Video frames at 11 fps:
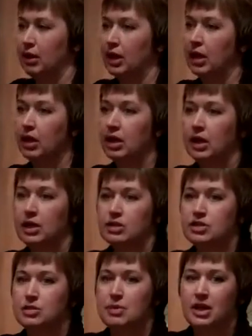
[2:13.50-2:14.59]
area,
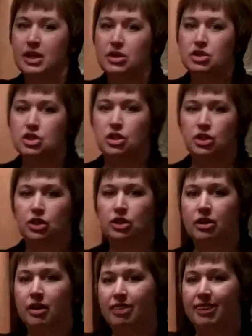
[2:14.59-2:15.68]
just making
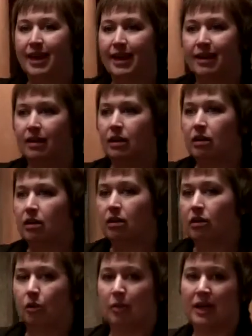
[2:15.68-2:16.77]
sure that
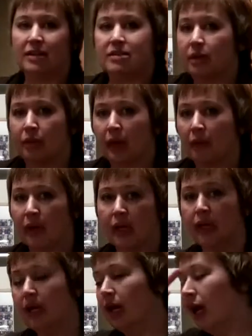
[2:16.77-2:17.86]
nobody gets out that
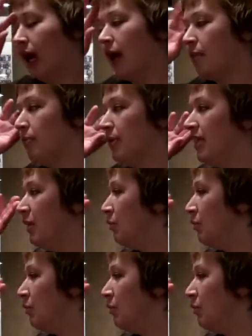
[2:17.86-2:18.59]
way. But